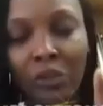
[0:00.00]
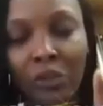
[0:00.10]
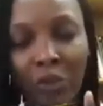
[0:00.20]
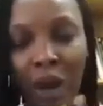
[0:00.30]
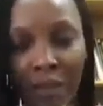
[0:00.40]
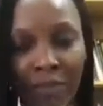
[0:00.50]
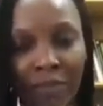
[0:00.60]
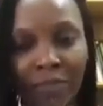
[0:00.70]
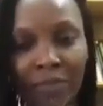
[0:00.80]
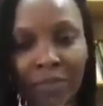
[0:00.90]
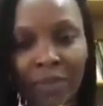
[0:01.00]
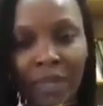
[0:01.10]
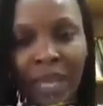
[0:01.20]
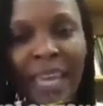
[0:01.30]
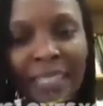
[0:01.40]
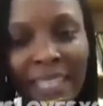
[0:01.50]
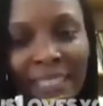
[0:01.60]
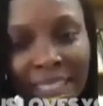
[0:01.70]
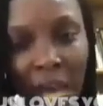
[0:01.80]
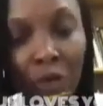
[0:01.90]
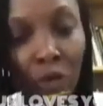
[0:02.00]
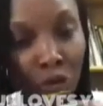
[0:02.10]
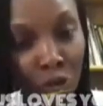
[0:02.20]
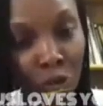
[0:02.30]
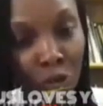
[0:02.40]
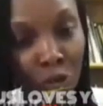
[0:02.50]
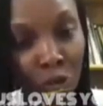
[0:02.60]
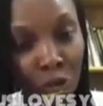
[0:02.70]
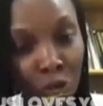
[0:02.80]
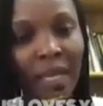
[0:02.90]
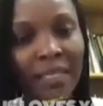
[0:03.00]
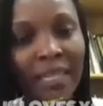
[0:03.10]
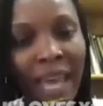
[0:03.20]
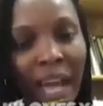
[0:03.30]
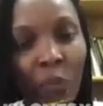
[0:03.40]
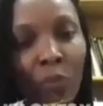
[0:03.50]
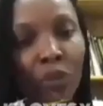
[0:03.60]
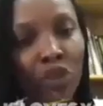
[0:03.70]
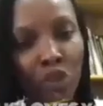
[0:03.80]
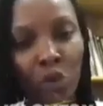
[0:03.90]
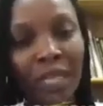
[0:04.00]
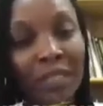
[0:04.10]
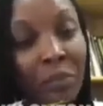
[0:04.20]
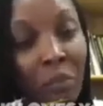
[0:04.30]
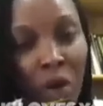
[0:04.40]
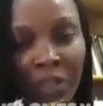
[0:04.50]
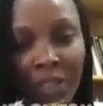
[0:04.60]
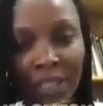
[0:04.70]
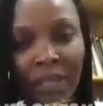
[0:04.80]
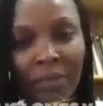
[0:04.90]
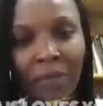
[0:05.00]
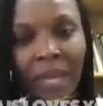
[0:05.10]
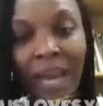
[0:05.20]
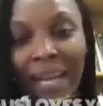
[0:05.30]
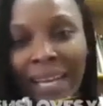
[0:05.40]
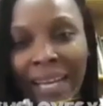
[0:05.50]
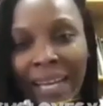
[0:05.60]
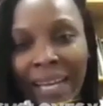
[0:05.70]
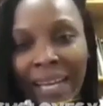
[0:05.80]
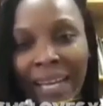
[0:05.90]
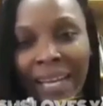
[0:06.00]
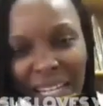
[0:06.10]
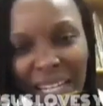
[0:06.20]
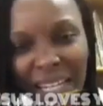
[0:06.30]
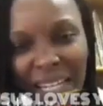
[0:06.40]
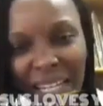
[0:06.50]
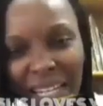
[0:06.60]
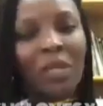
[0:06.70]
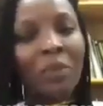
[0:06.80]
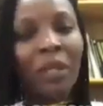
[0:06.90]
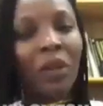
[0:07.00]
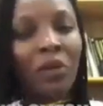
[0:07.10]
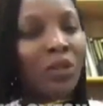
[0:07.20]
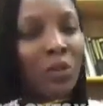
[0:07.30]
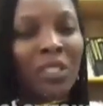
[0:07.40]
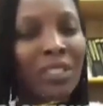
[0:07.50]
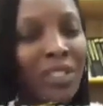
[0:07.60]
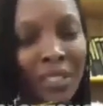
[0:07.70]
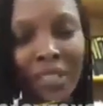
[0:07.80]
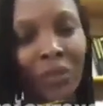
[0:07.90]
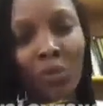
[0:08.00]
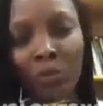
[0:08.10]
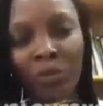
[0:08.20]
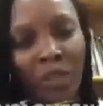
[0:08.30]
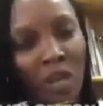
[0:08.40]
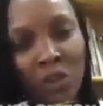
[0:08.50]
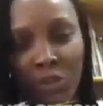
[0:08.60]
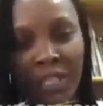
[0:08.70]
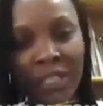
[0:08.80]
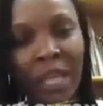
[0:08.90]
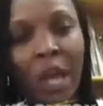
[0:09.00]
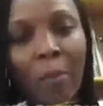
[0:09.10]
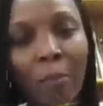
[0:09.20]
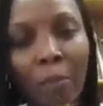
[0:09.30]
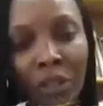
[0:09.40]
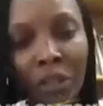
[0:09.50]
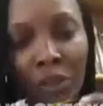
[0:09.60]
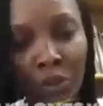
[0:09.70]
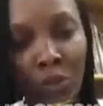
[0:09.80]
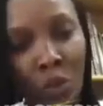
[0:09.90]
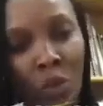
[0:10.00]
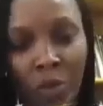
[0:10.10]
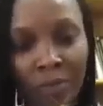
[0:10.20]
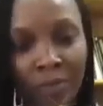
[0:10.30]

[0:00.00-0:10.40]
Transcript: thrive. It is now your duty to help us show that democracy, accountability does not only belong to a certain group of countries, but to all.